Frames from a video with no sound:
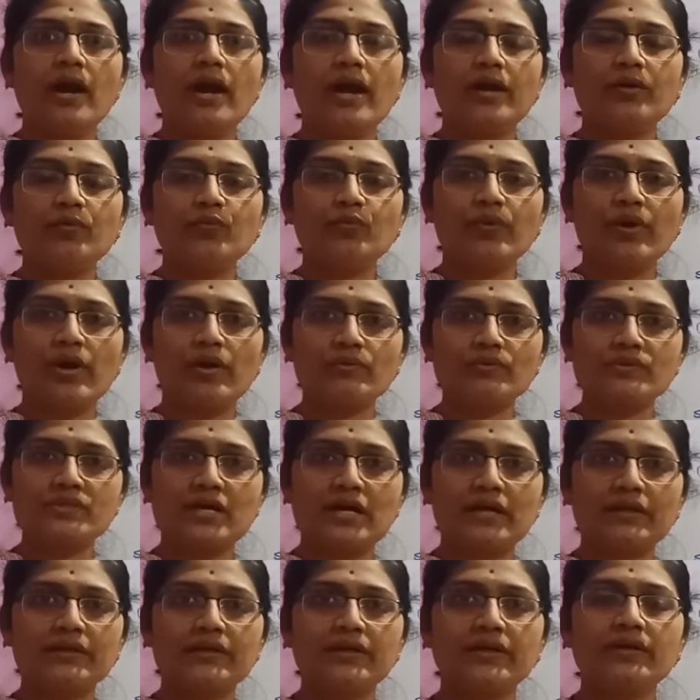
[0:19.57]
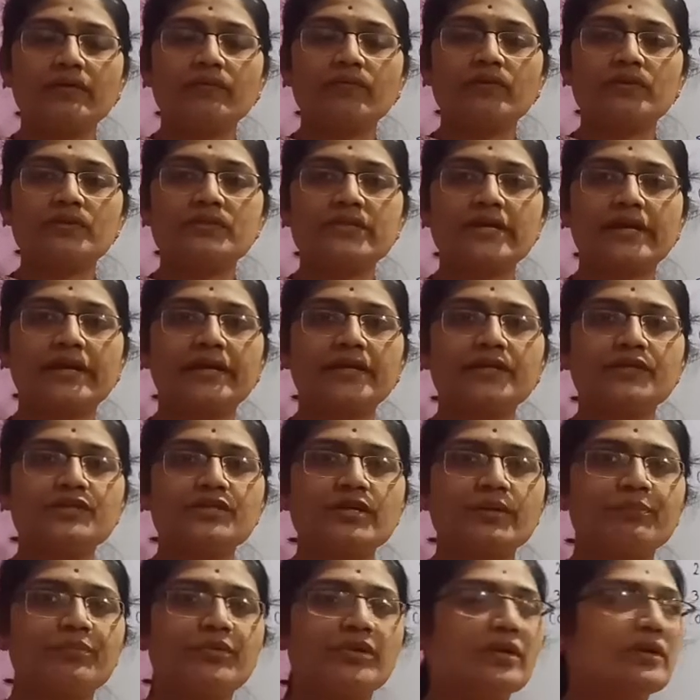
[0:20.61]
and we have started our second
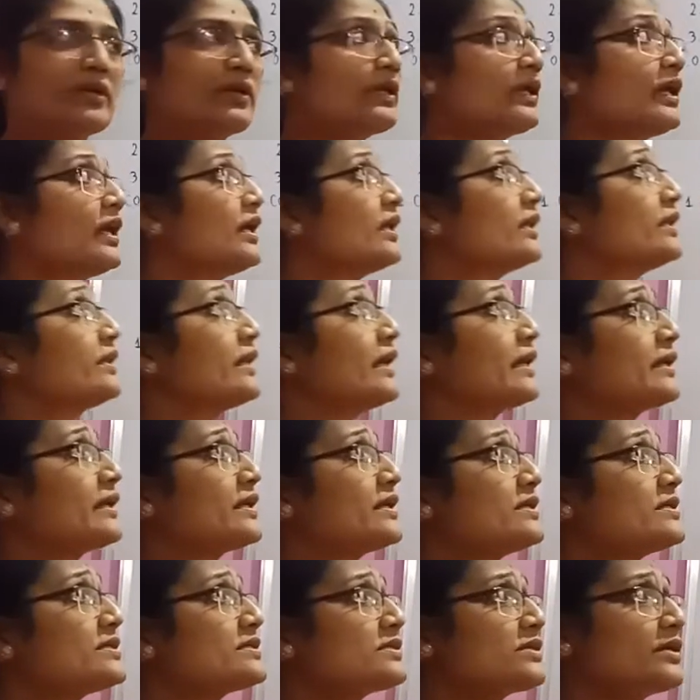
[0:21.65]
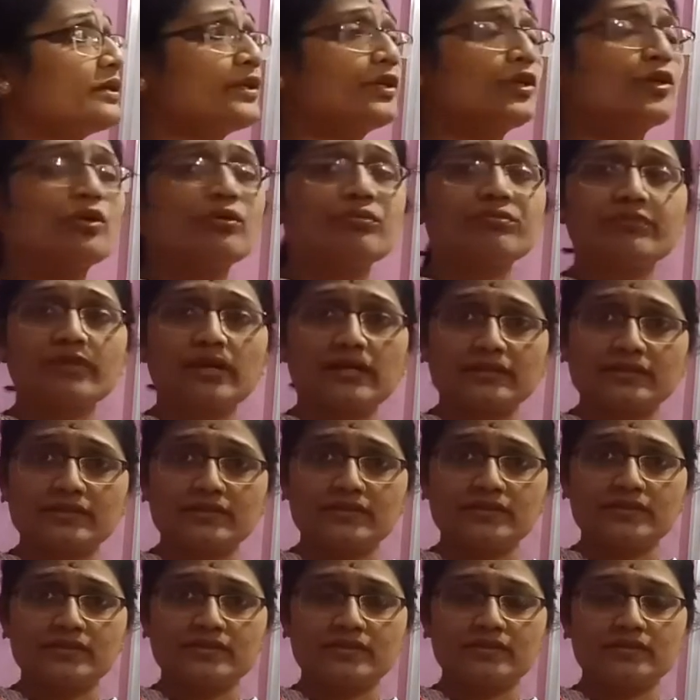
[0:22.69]
chapter, that is study of
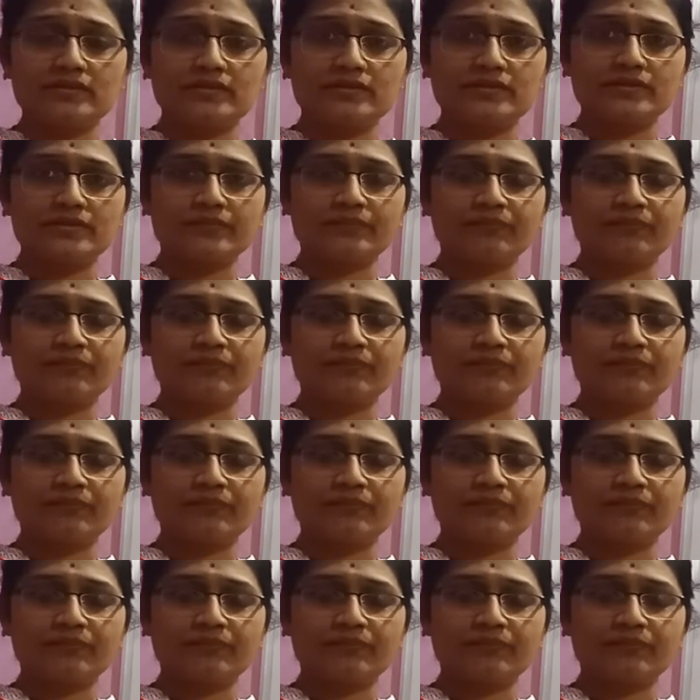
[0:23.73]
transistors.